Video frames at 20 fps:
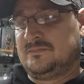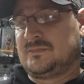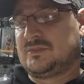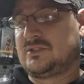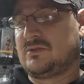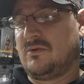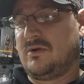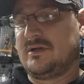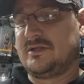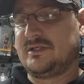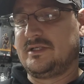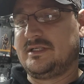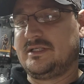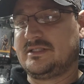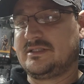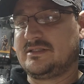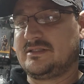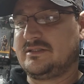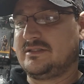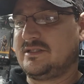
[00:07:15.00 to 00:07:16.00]
squandered
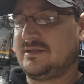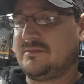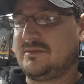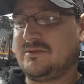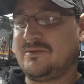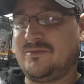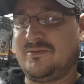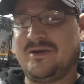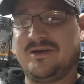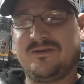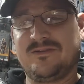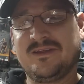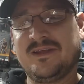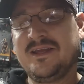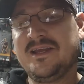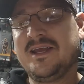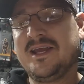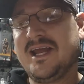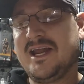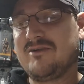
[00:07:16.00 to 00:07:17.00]
his considerable wealth
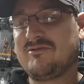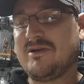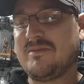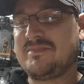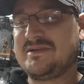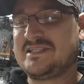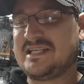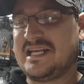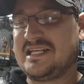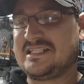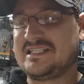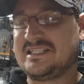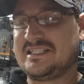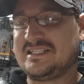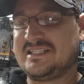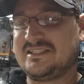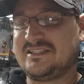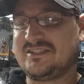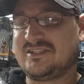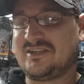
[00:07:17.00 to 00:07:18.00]
and
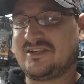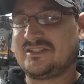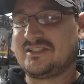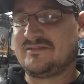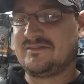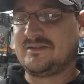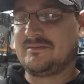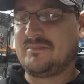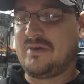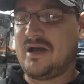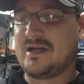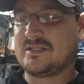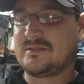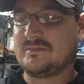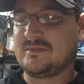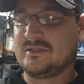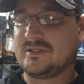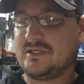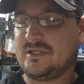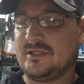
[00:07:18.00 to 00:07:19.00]
reputation in search of an
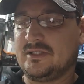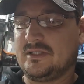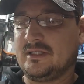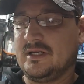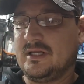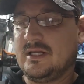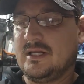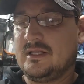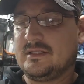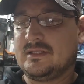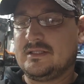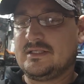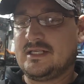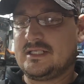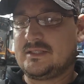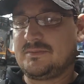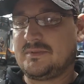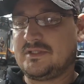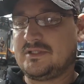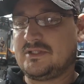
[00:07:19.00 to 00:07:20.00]
impossible cure. The
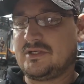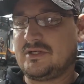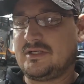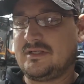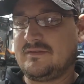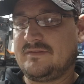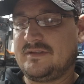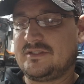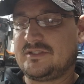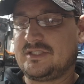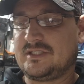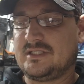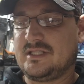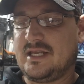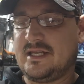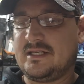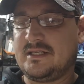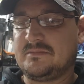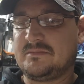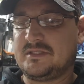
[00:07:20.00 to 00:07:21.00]
desperate journey eventually
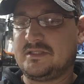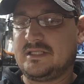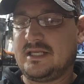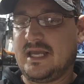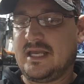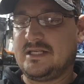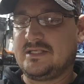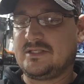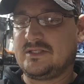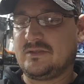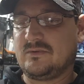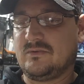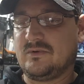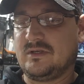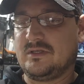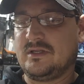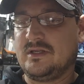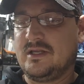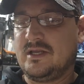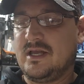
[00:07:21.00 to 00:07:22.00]
led him to the Ancient
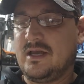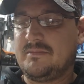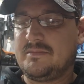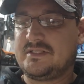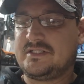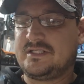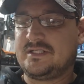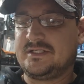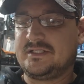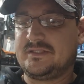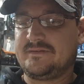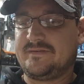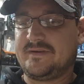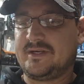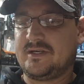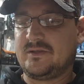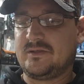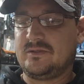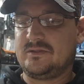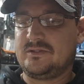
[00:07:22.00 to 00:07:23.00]
One, a mysterious
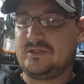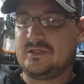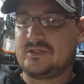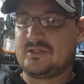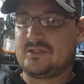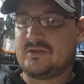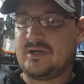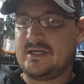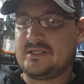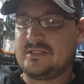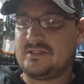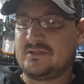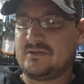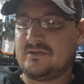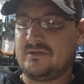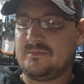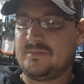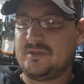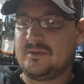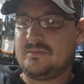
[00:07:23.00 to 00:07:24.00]
figure who took Strange
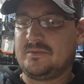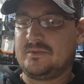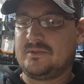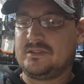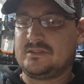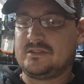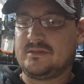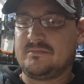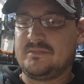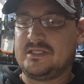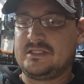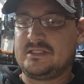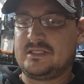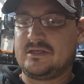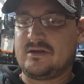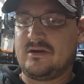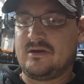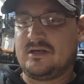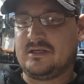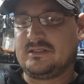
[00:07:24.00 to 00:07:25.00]
into a pupil of the
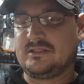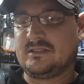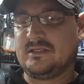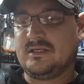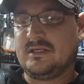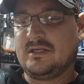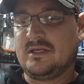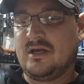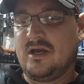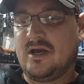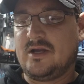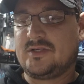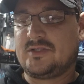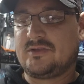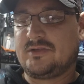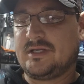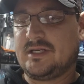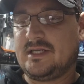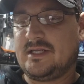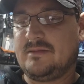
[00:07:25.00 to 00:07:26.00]
mystic arts,
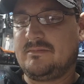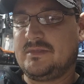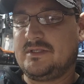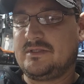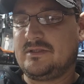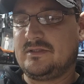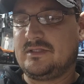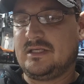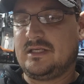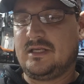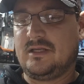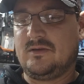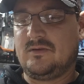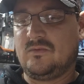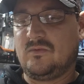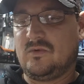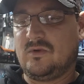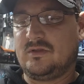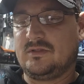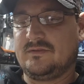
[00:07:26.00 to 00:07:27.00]
ushering him into the
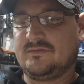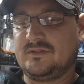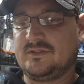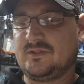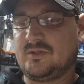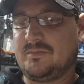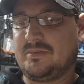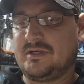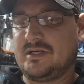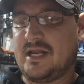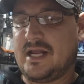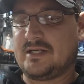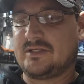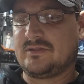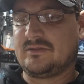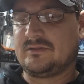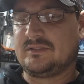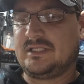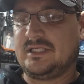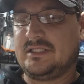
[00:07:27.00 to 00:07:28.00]
hidden world of a
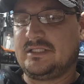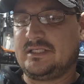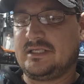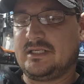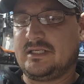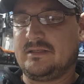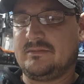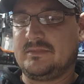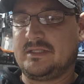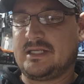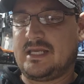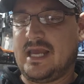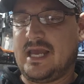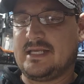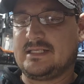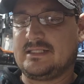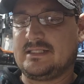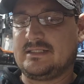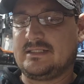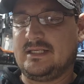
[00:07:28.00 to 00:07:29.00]
supernatural, teaching him to
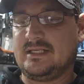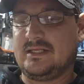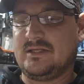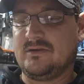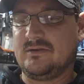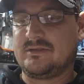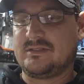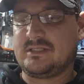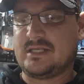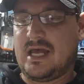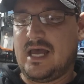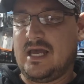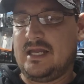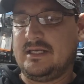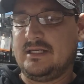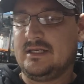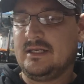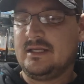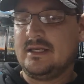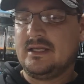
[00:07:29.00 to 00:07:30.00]
cast his ego
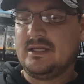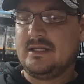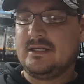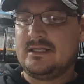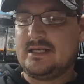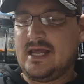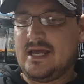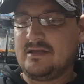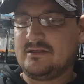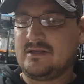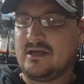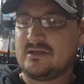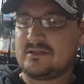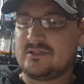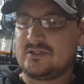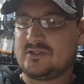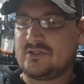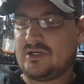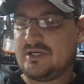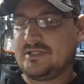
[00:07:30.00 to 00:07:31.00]
aside. Now
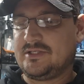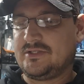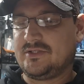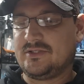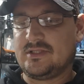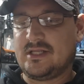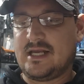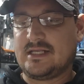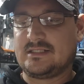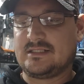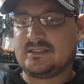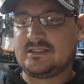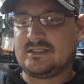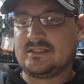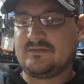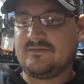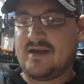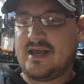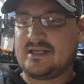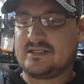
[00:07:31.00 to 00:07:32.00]
Doctor Strange utilizes
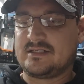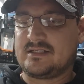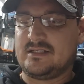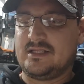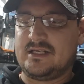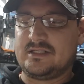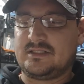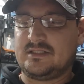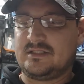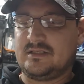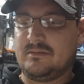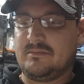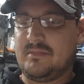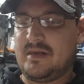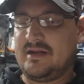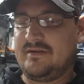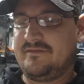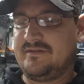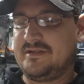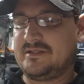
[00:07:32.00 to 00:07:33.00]
his vast collection of
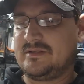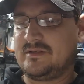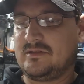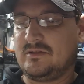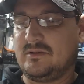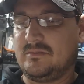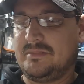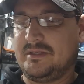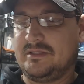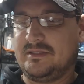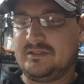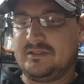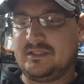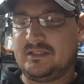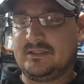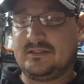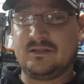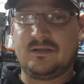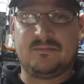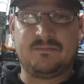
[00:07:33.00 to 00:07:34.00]
metaphysical
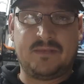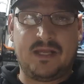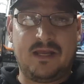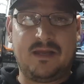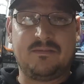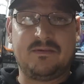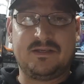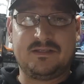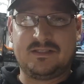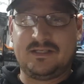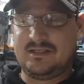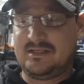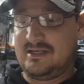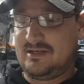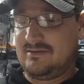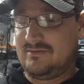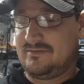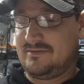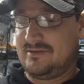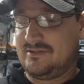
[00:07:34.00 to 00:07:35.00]
abilities, damn, I said
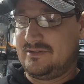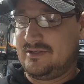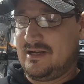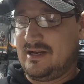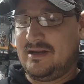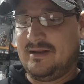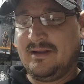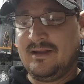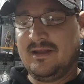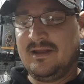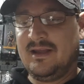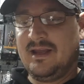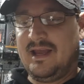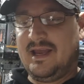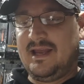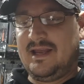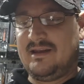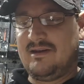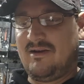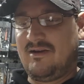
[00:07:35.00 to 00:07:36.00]
that on first try,
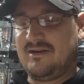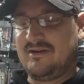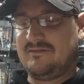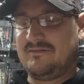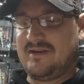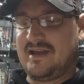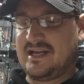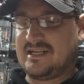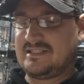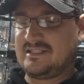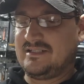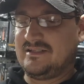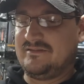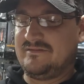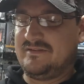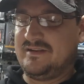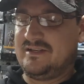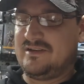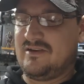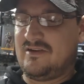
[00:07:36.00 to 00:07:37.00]
and artifacts to
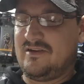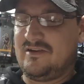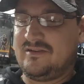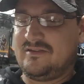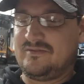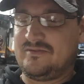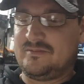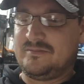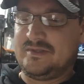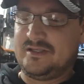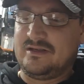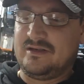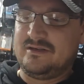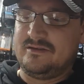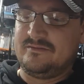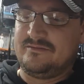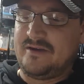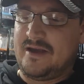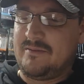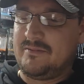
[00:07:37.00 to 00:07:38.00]
defend Earth from the
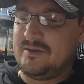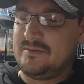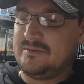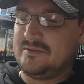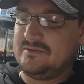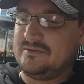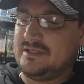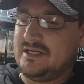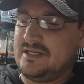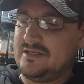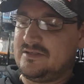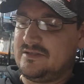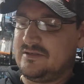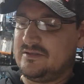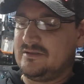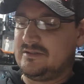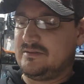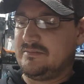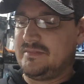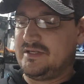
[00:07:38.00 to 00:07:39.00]
unfathomable
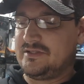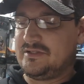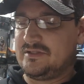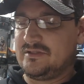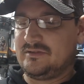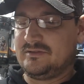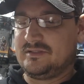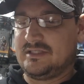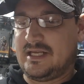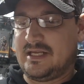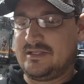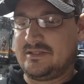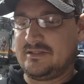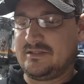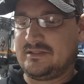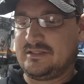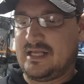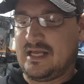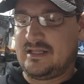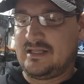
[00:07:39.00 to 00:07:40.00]
interdimensional
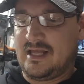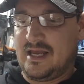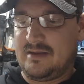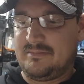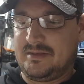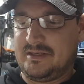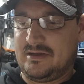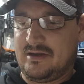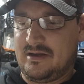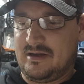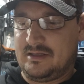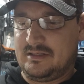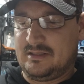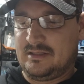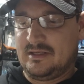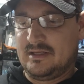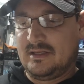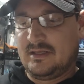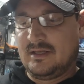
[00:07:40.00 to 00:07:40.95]
dangers that lie beyond.